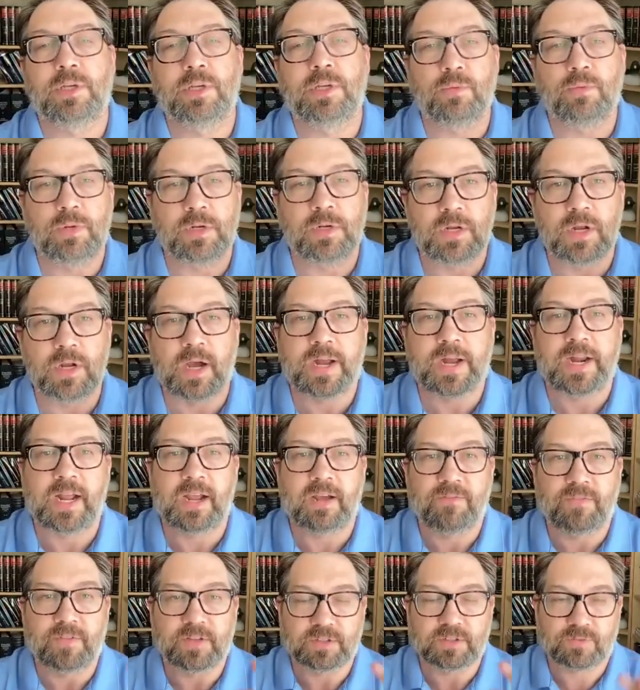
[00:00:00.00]
you would not
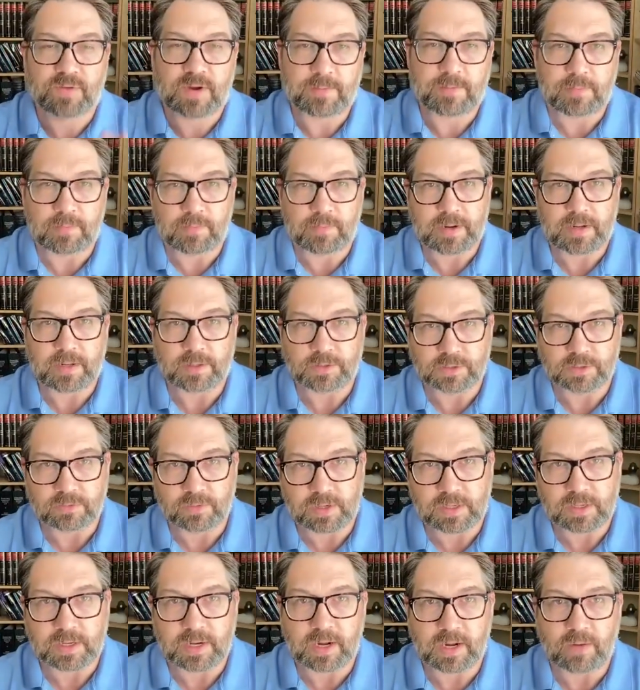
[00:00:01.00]
have this fibromyalgia
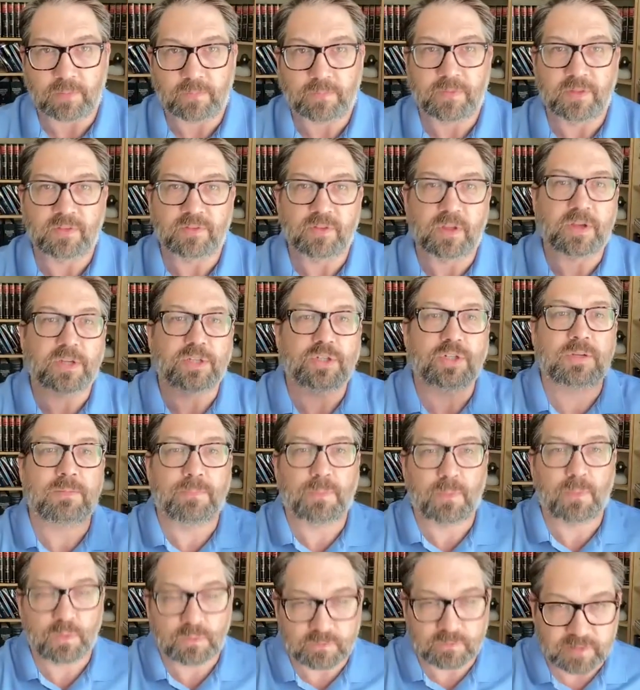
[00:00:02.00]
right now. As long as you
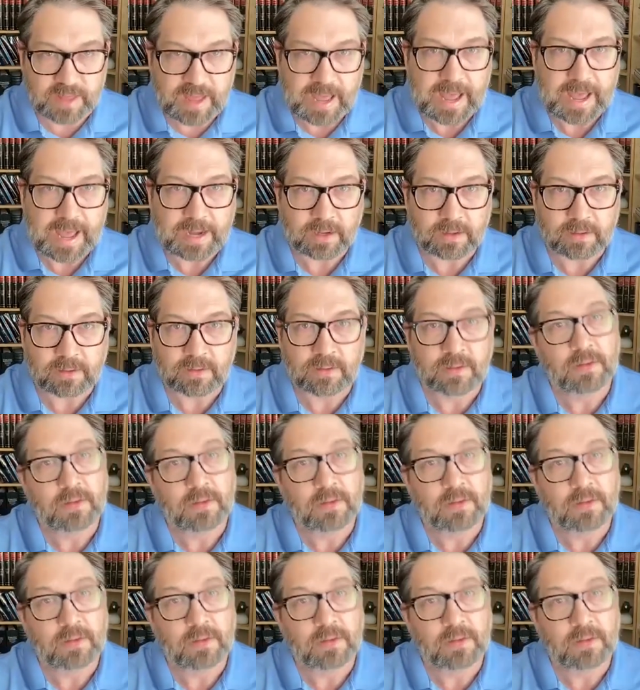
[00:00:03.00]
can prove that,